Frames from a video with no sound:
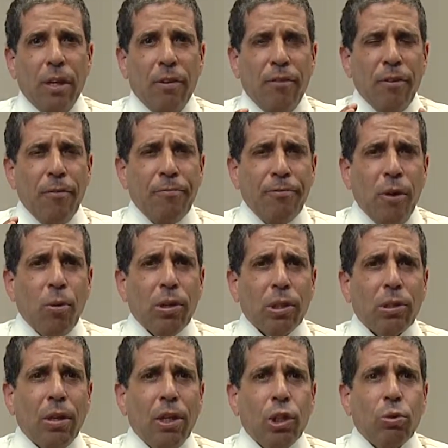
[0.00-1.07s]
If I'm
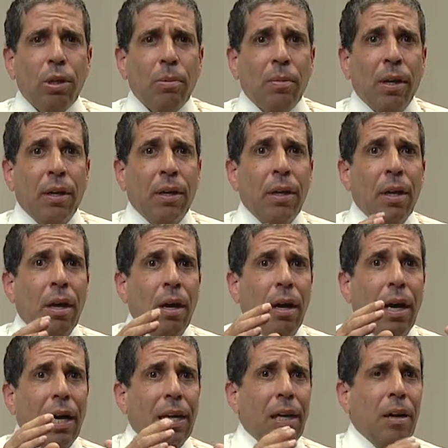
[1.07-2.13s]
focused on a treatment,
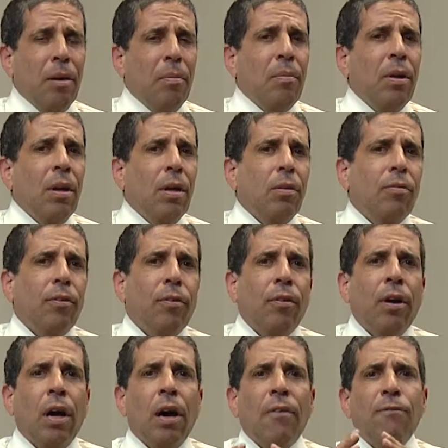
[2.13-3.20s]
I am
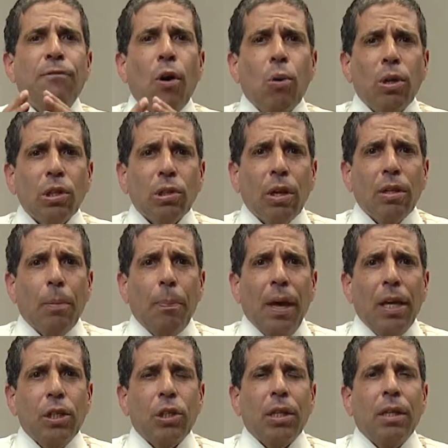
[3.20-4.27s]
focused on the
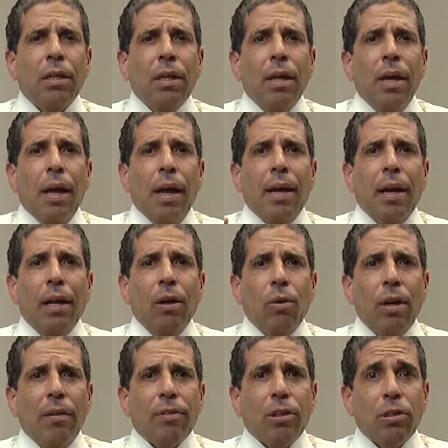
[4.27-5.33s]
patient, and I don't
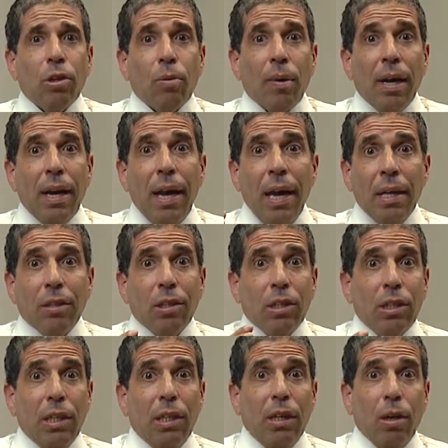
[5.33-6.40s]
have to turn my head to
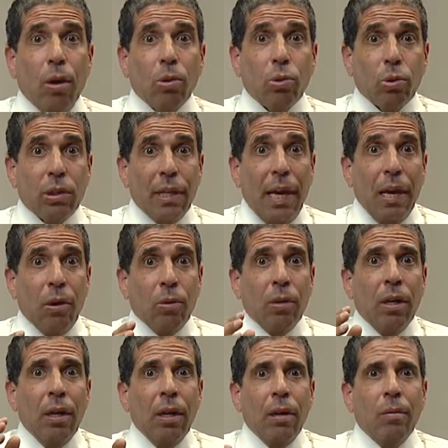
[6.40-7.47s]
see the ultrasound
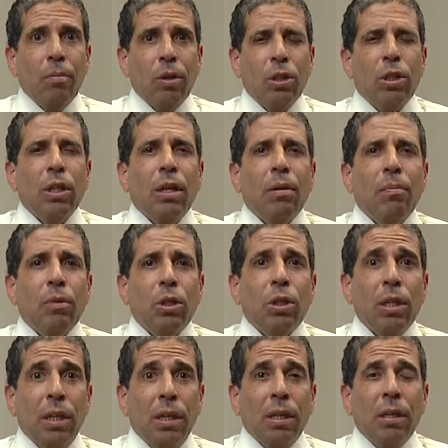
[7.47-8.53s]

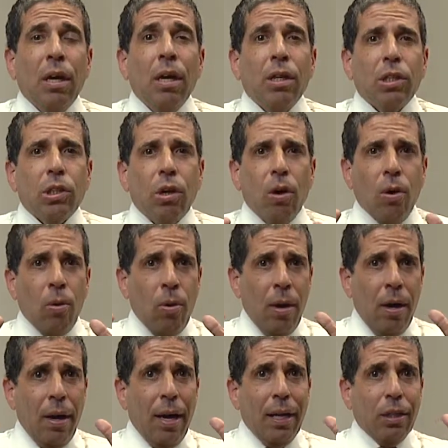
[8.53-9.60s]
machine. So
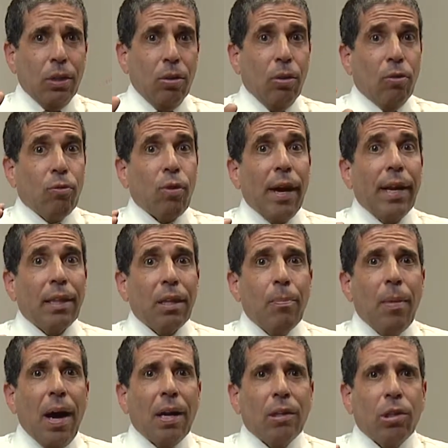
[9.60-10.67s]
I look right at the
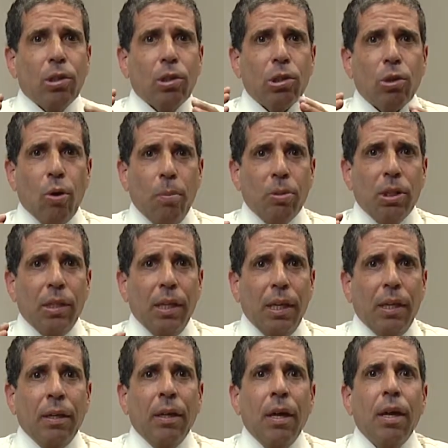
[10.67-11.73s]
monitor, so I'm
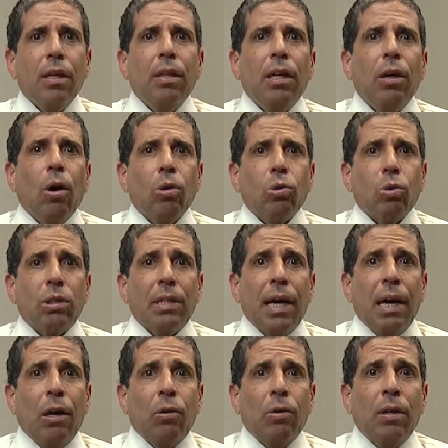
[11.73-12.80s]
seeing the
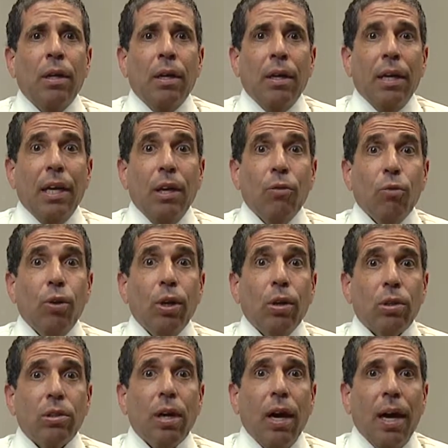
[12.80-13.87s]
ultrasound in real
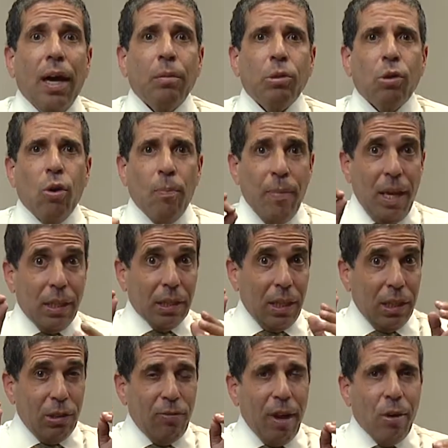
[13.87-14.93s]
time. So it makes
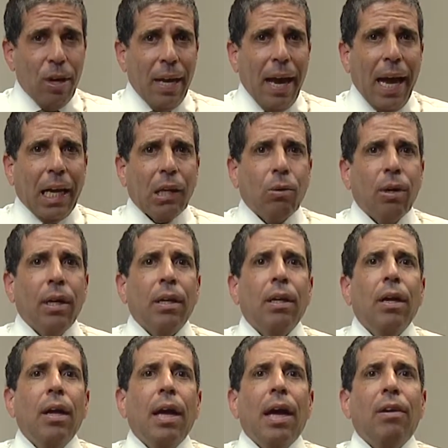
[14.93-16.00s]
things very accurate
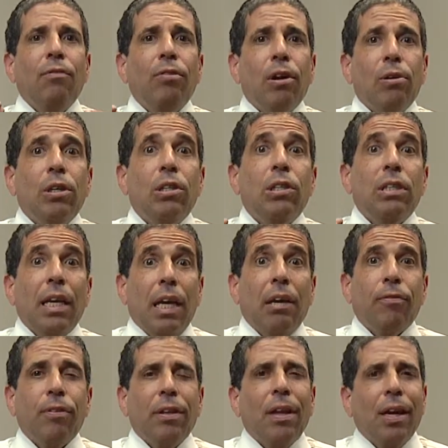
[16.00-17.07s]
and very
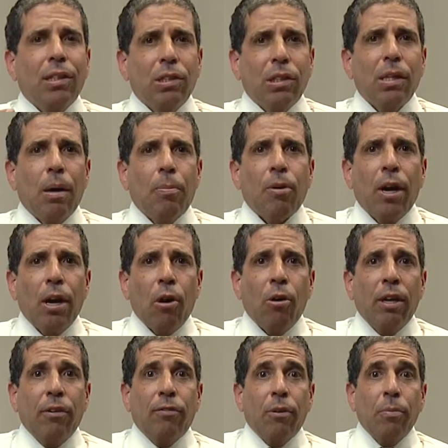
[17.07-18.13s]
safe, and that's a
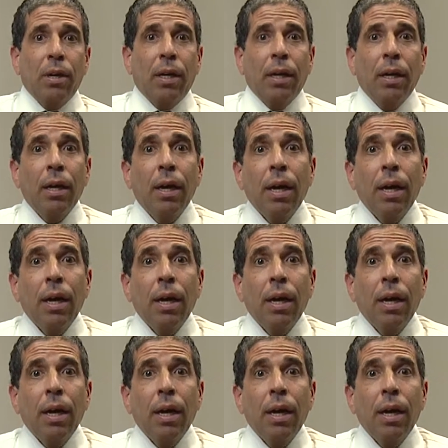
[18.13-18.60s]
priority for me.